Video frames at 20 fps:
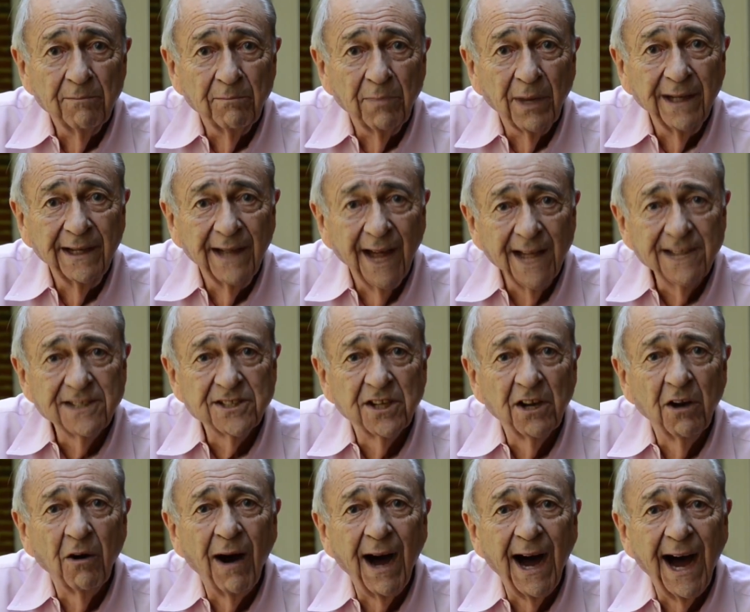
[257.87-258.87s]
but not
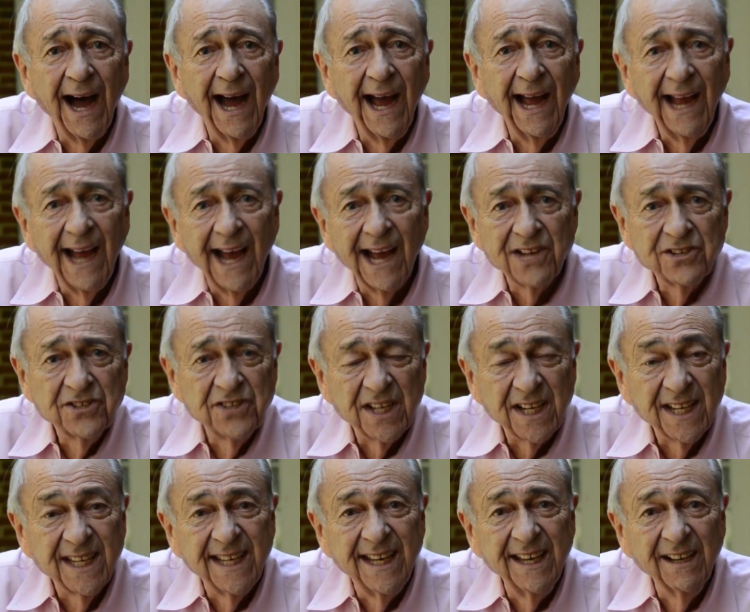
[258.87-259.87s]
so high as
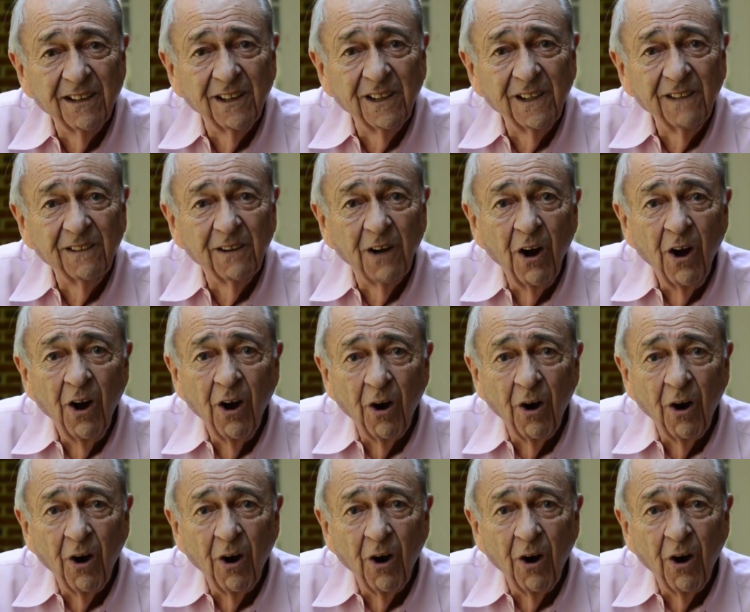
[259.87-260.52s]
to kill